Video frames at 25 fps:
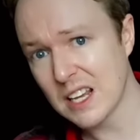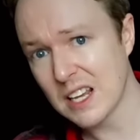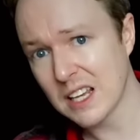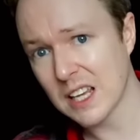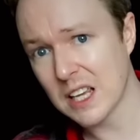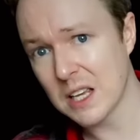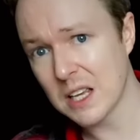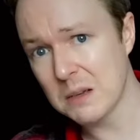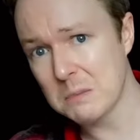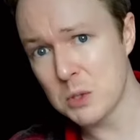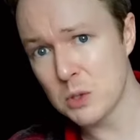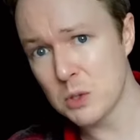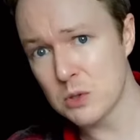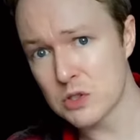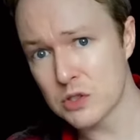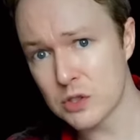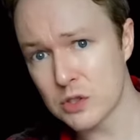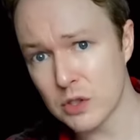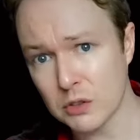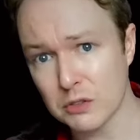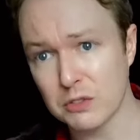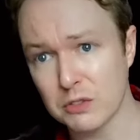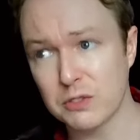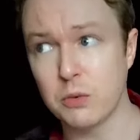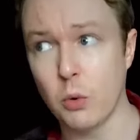Kim Yoon
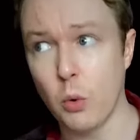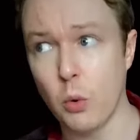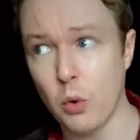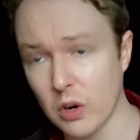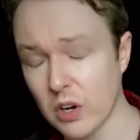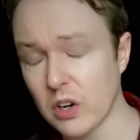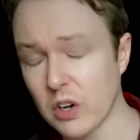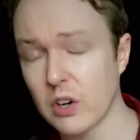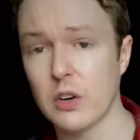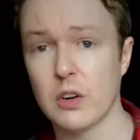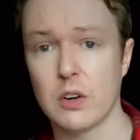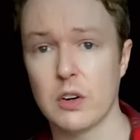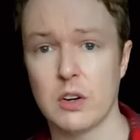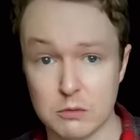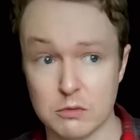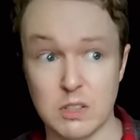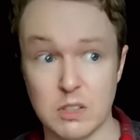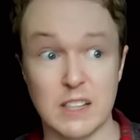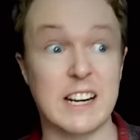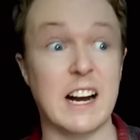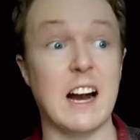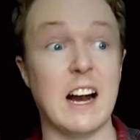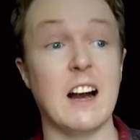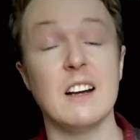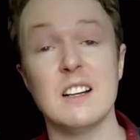Suk for
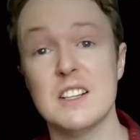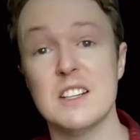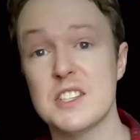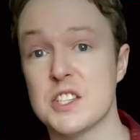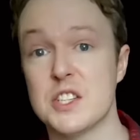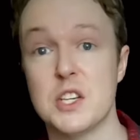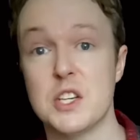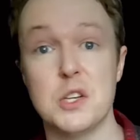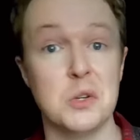Regardless,